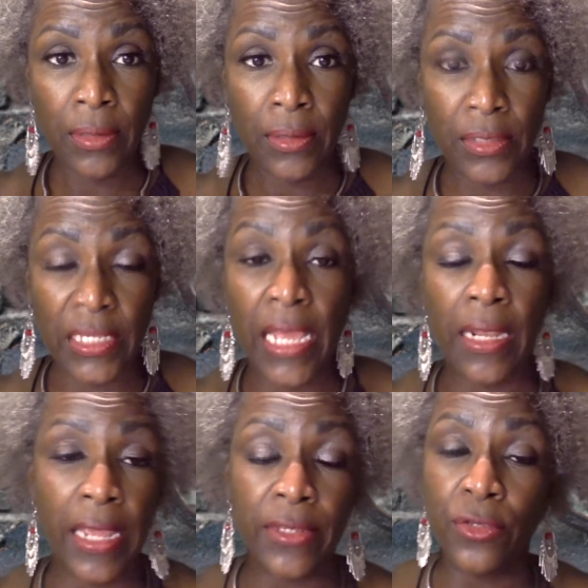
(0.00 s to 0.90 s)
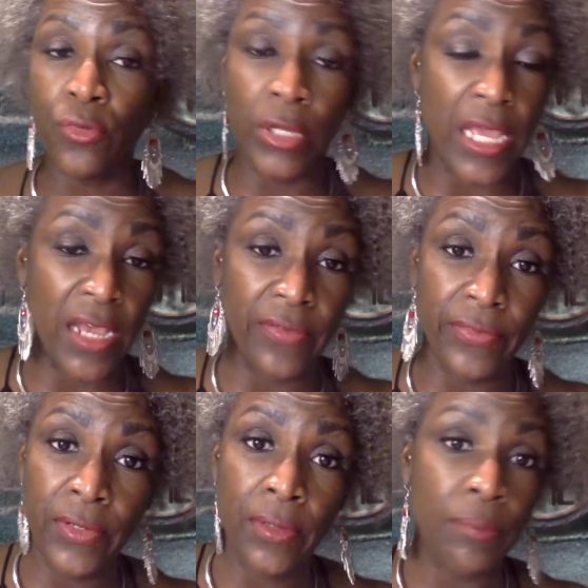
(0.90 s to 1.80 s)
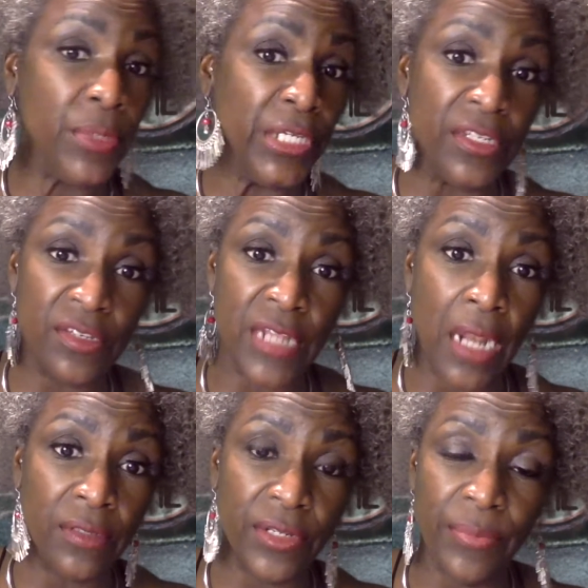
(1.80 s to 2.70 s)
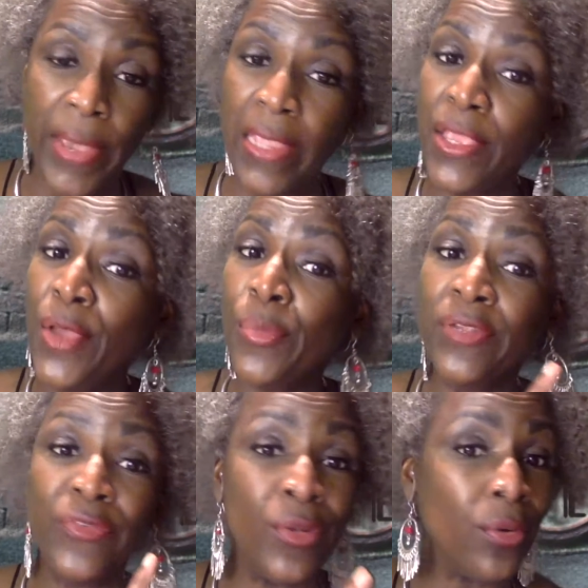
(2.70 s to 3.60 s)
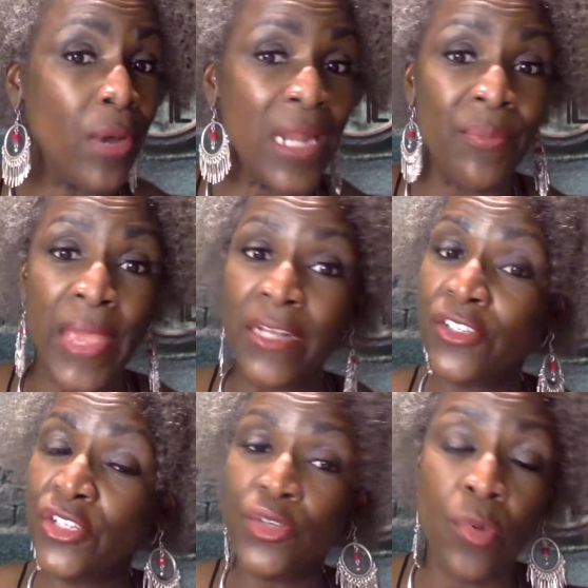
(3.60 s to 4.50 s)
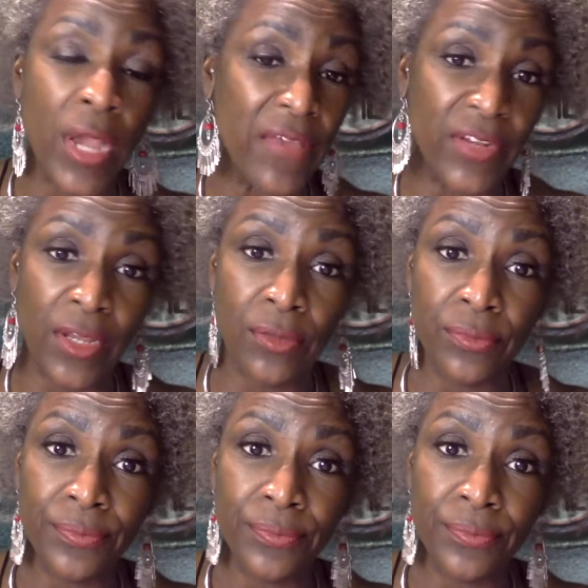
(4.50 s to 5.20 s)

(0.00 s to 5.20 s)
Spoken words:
It's kind of like you could have millions of dollars in the bank, but if you don't know how to manage it, you won't have it long.